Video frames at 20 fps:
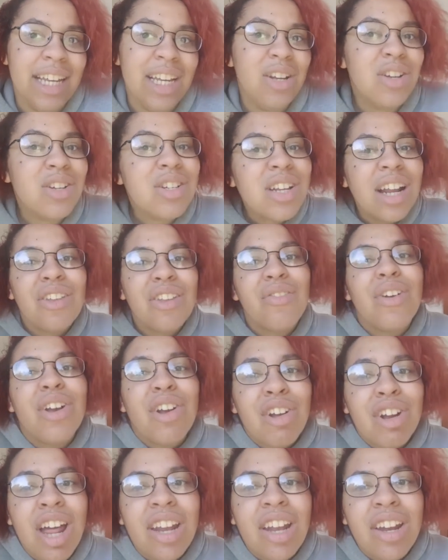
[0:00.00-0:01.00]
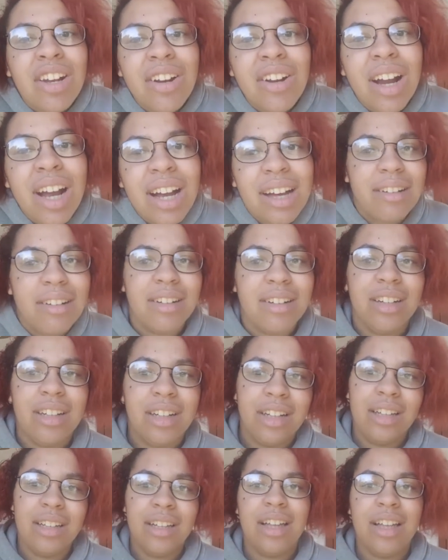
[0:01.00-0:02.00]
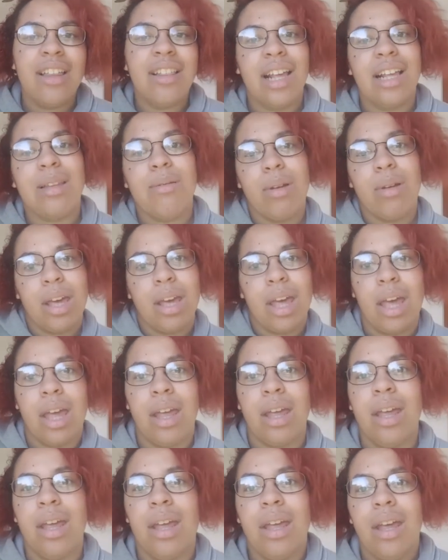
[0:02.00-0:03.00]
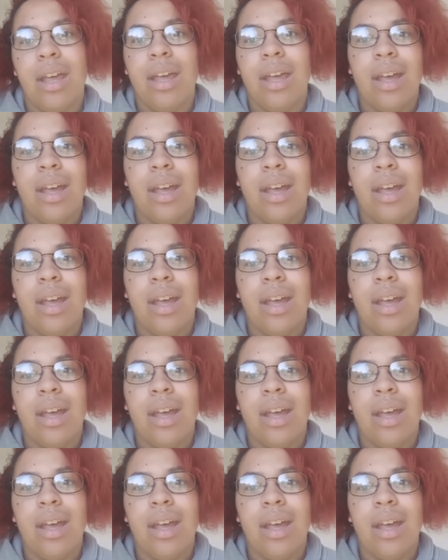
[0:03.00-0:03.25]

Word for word: You're just going to have to figure it out on your own. Thanks, Big Hit.